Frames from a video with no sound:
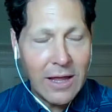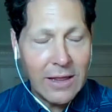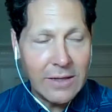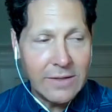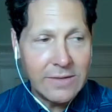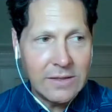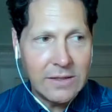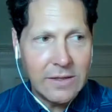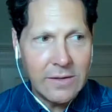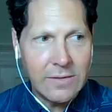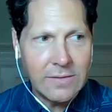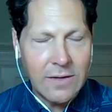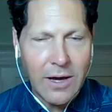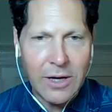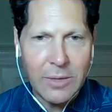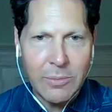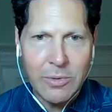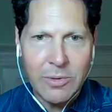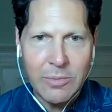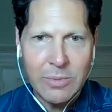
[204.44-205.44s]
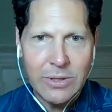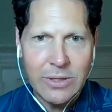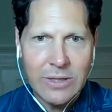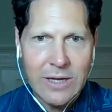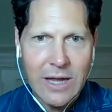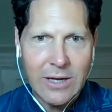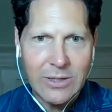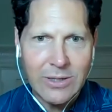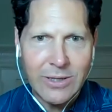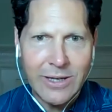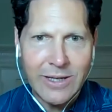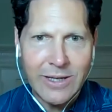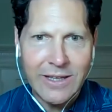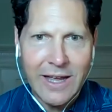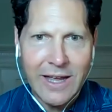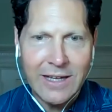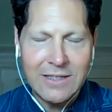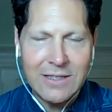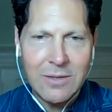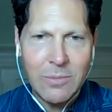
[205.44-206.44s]
listened to this Audible book, Alcohol
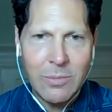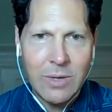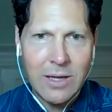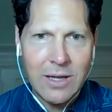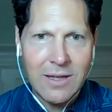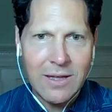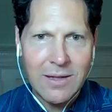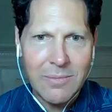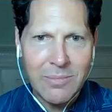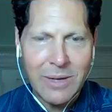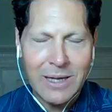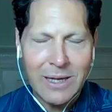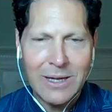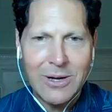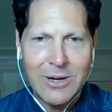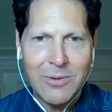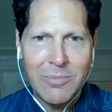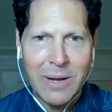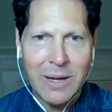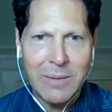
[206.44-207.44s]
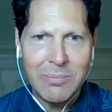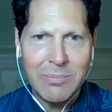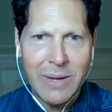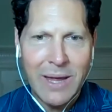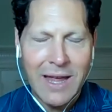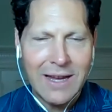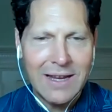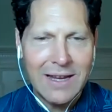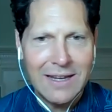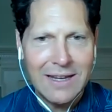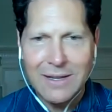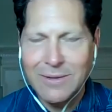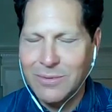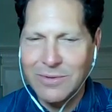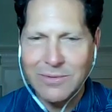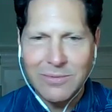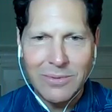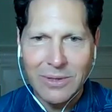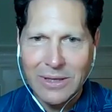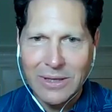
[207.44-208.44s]
Lied to Me by Beck, and it
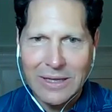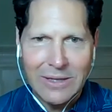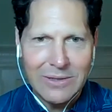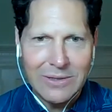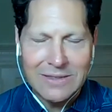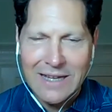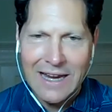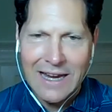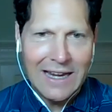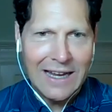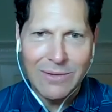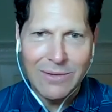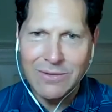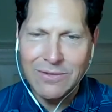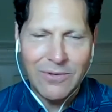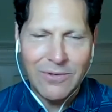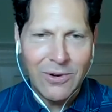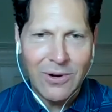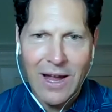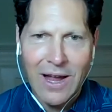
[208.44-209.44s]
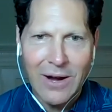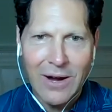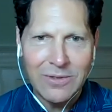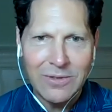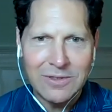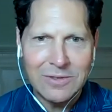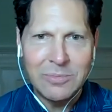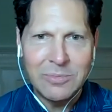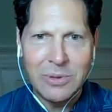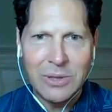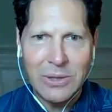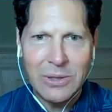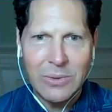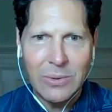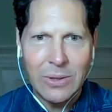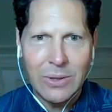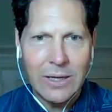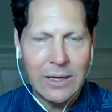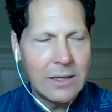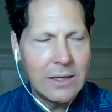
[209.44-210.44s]
was really entertaining. It was 4 hours, it's pretty
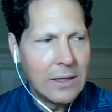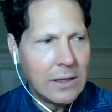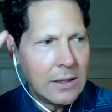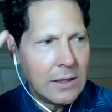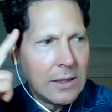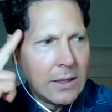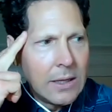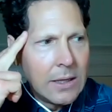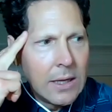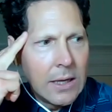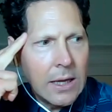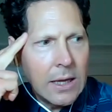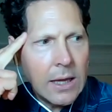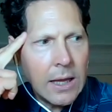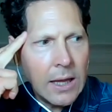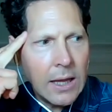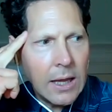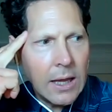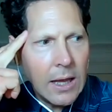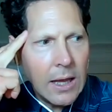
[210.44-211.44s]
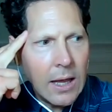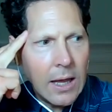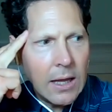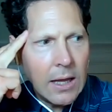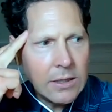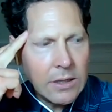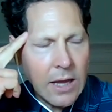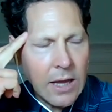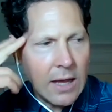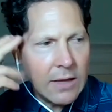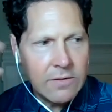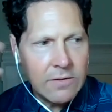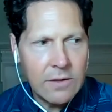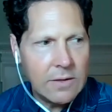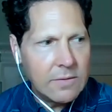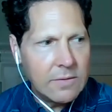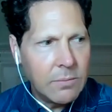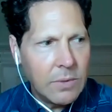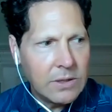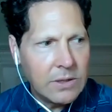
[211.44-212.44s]
quick. And
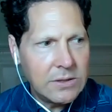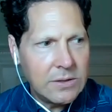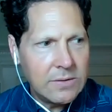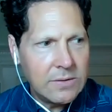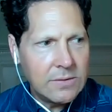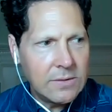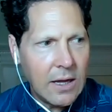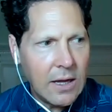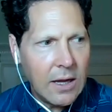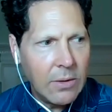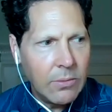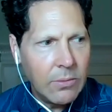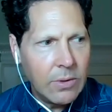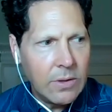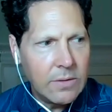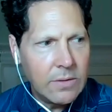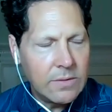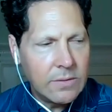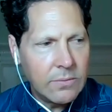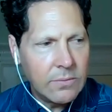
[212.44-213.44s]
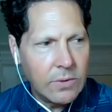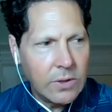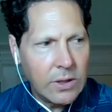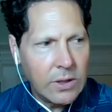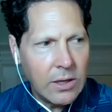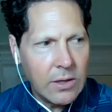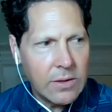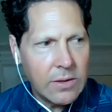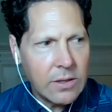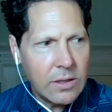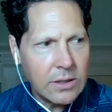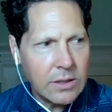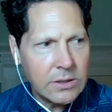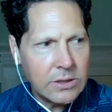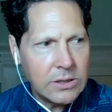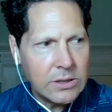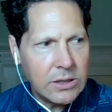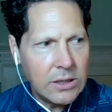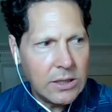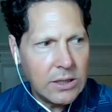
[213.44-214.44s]
as much as I was really health
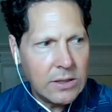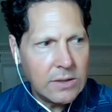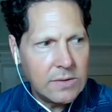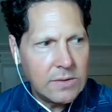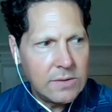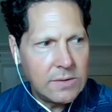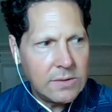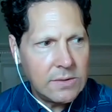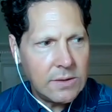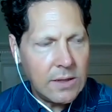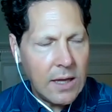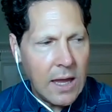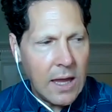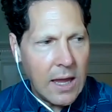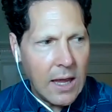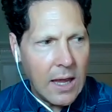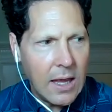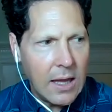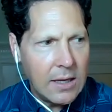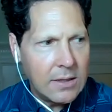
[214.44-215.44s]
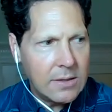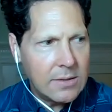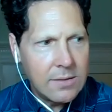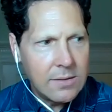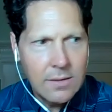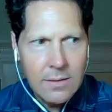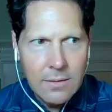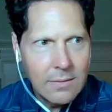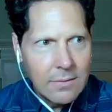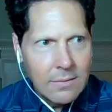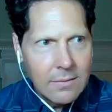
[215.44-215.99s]
conscious and,